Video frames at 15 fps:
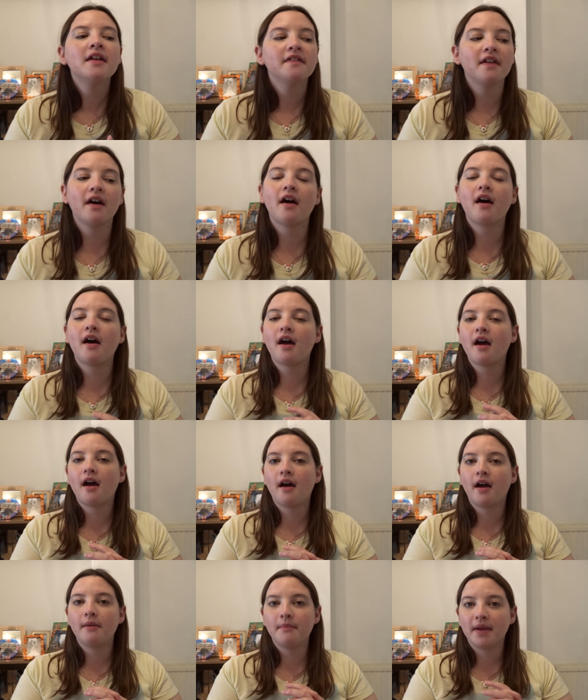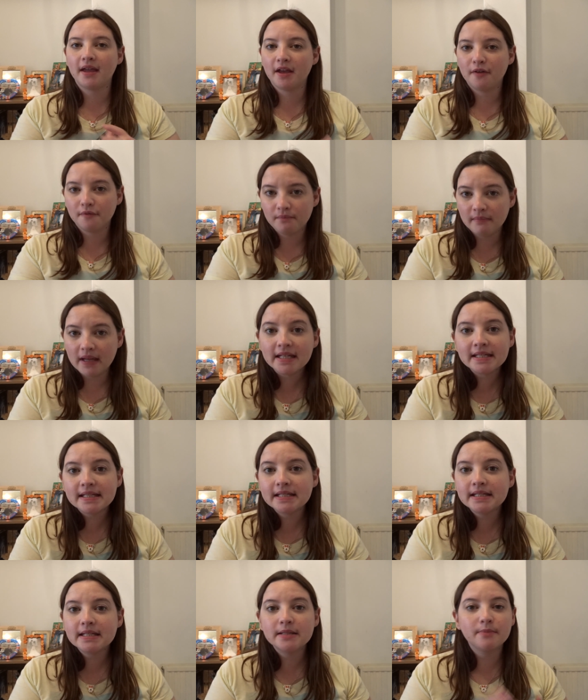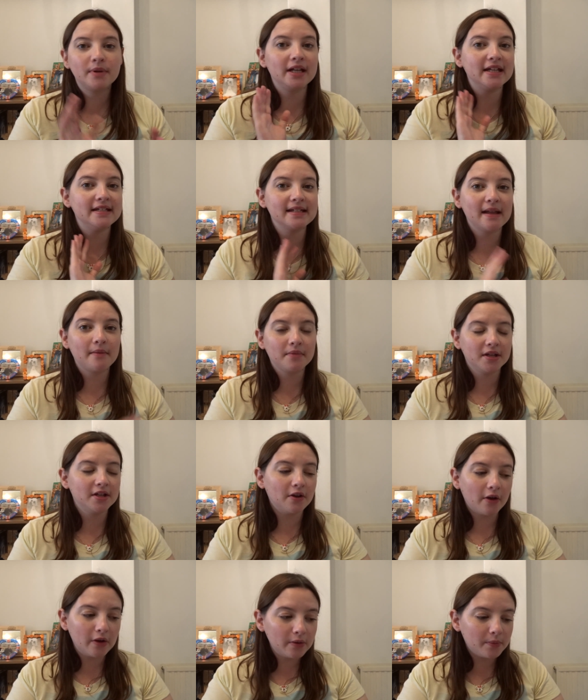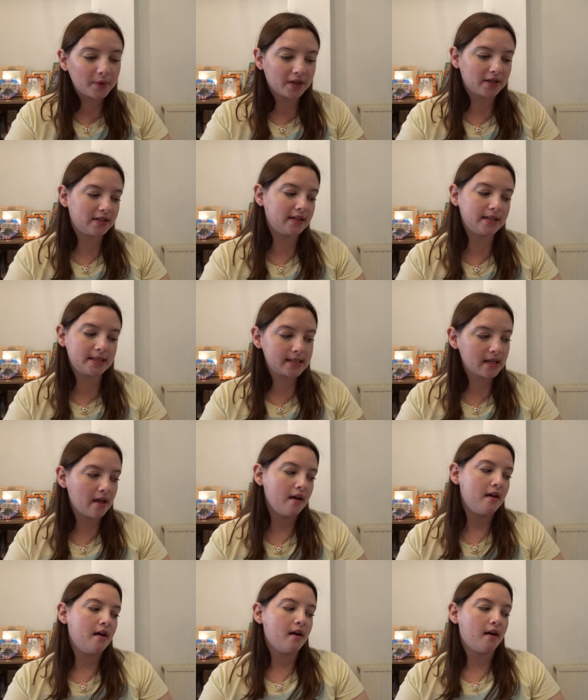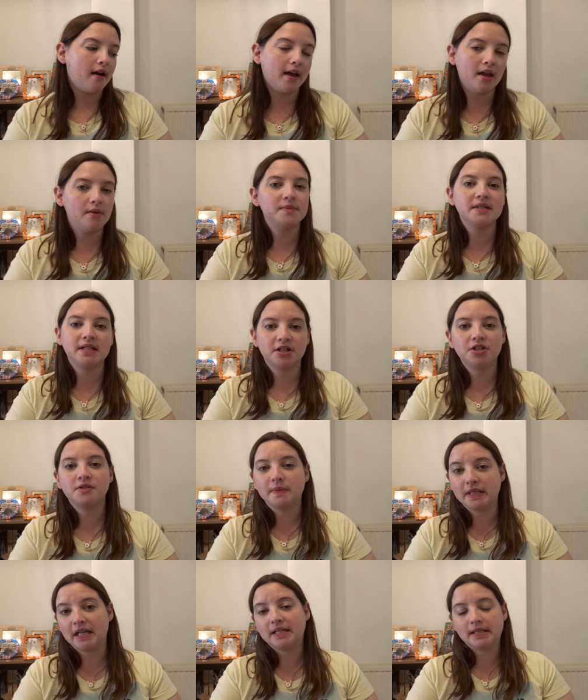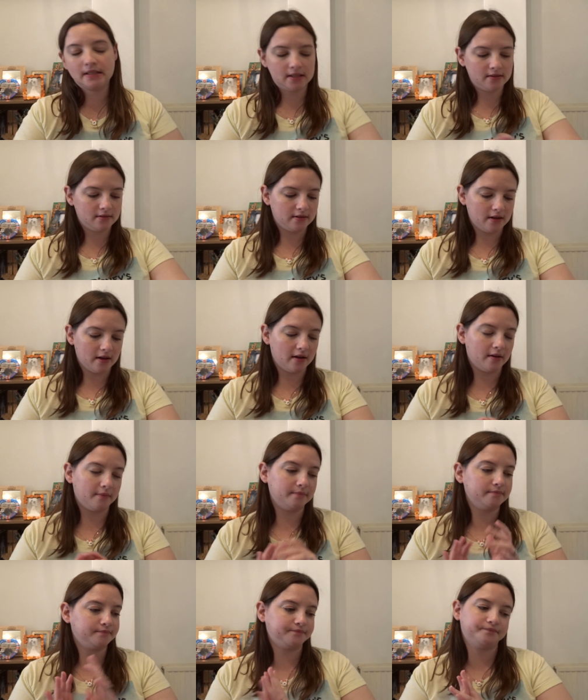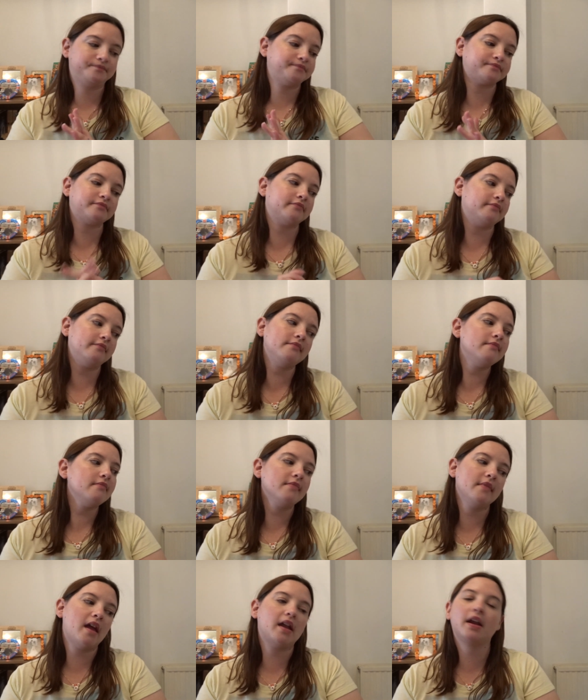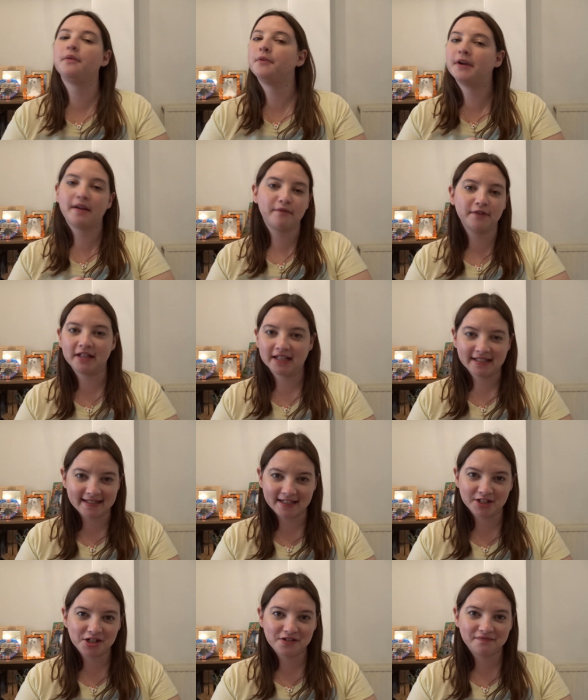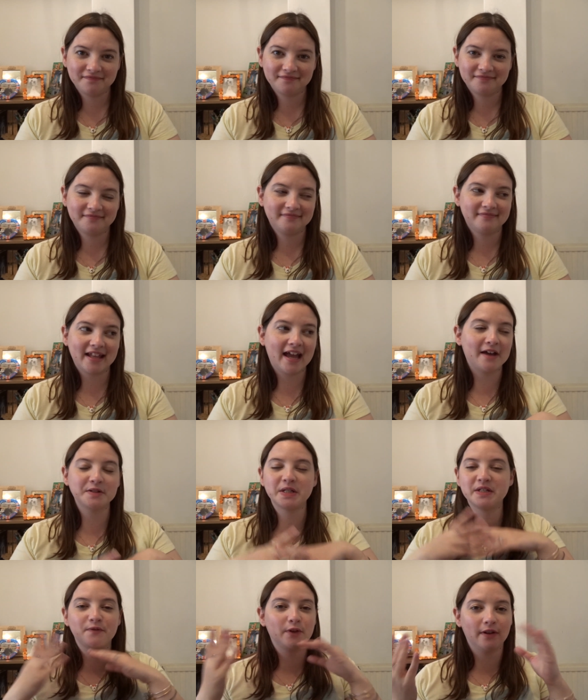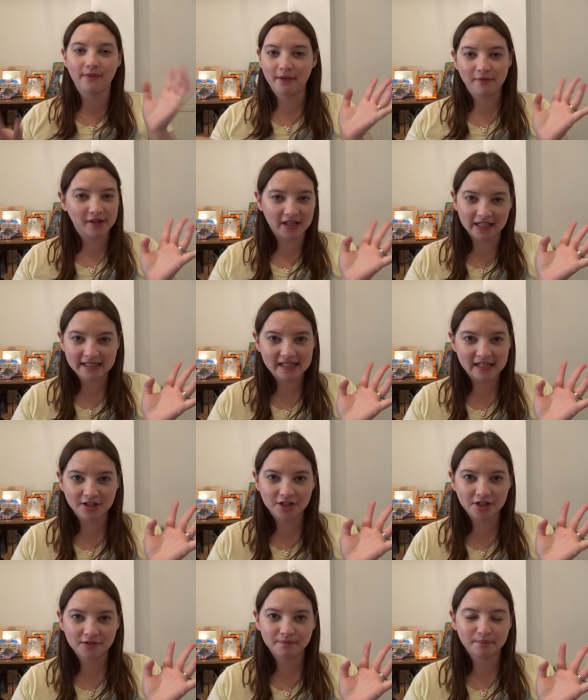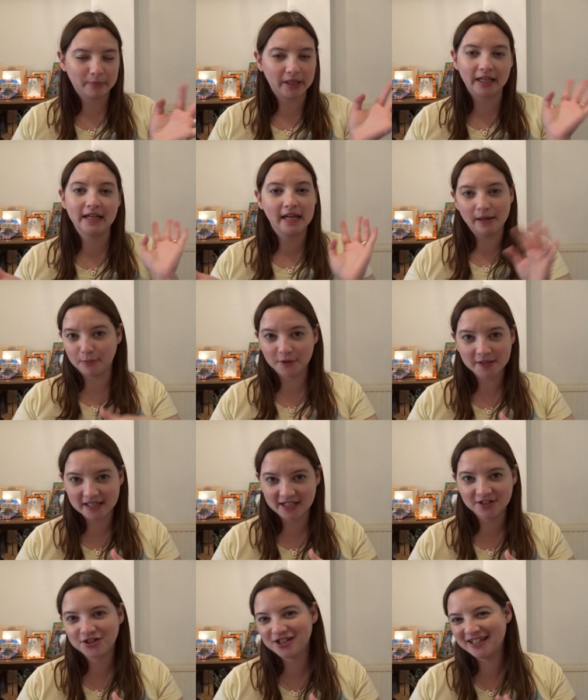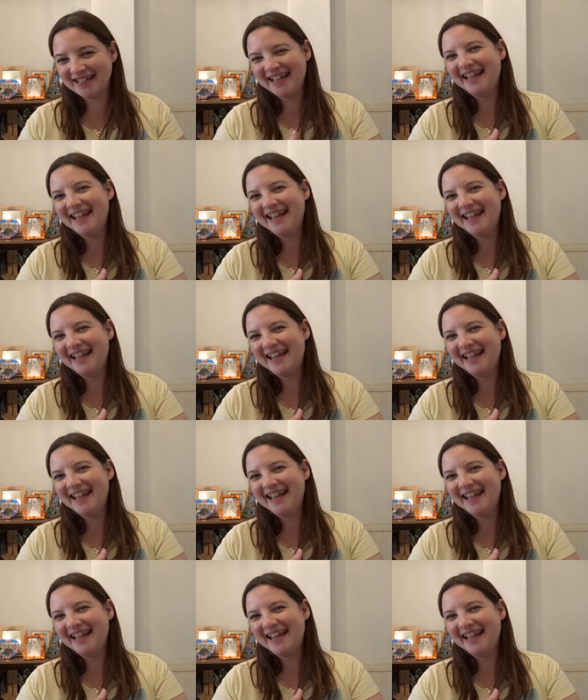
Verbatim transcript: that I may have missed, please let me know because I am Stitch obsessed, um, and I want everything Stitch. The house is full of everything Stitch, but I need more Stitch.